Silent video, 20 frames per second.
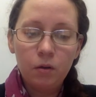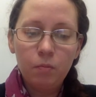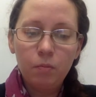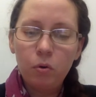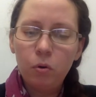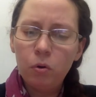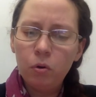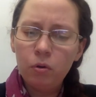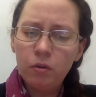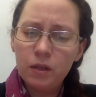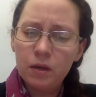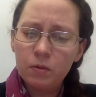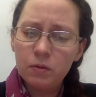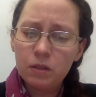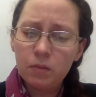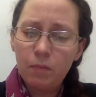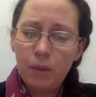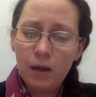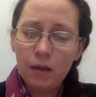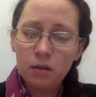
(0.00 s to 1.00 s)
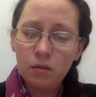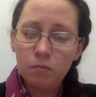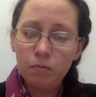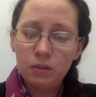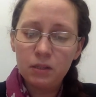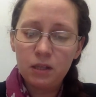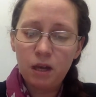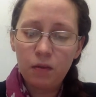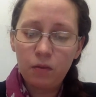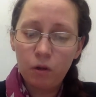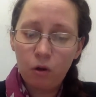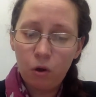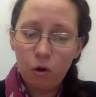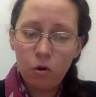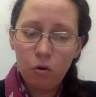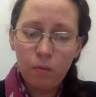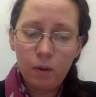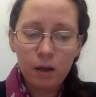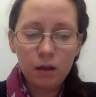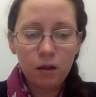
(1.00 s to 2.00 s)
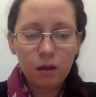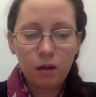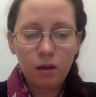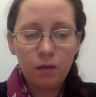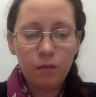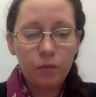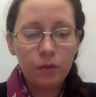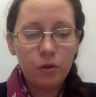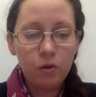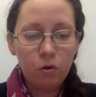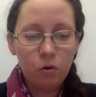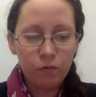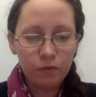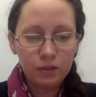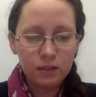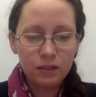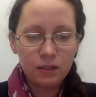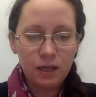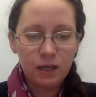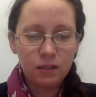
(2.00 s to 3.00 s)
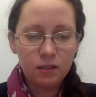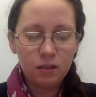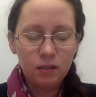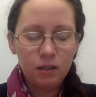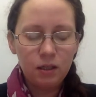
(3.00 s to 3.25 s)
Poor thing was abandoned beside the coal bunker, the orphan said.